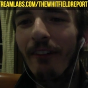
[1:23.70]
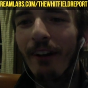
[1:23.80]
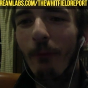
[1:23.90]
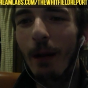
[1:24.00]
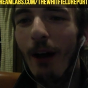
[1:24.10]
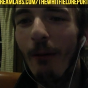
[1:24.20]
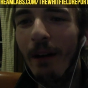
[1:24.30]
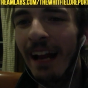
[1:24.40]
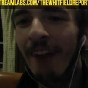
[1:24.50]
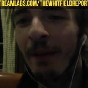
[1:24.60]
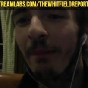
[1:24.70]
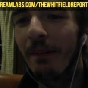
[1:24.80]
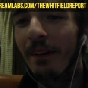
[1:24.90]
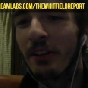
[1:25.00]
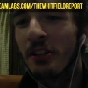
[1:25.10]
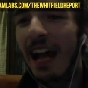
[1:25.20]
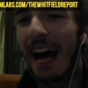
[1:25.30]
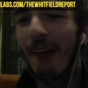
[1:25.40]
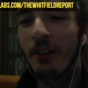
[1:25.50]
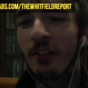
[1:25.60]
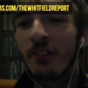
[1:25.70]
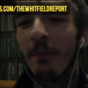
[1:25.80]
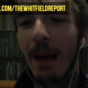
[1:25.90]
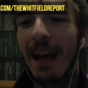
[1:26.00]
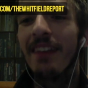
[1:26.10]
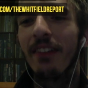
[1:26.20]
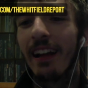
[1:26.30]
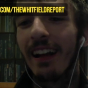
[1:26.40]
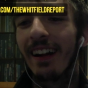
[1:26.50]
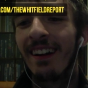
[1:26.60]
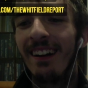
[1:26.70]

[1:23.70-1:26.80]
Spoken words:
we already have people in chat, which is amazing.